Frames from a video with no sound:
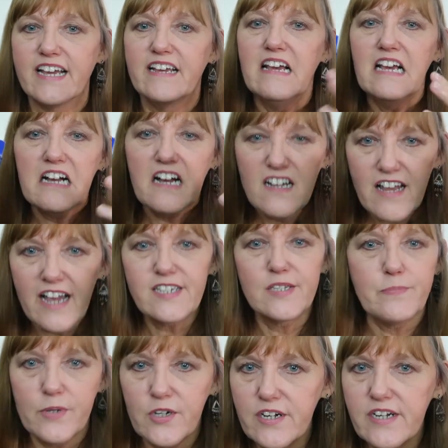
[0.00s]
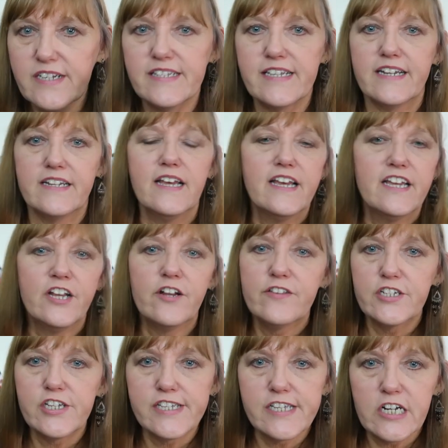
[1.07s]
I collect books and you know,
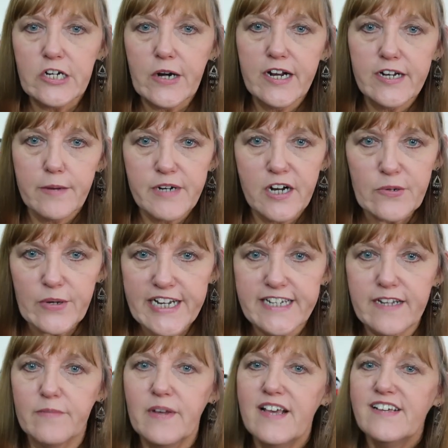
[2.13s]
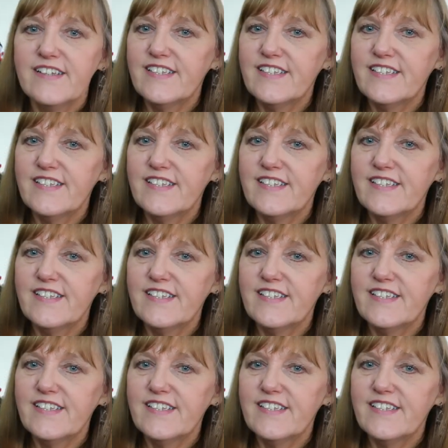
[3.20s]
they're just sitting around, I'm not reading them.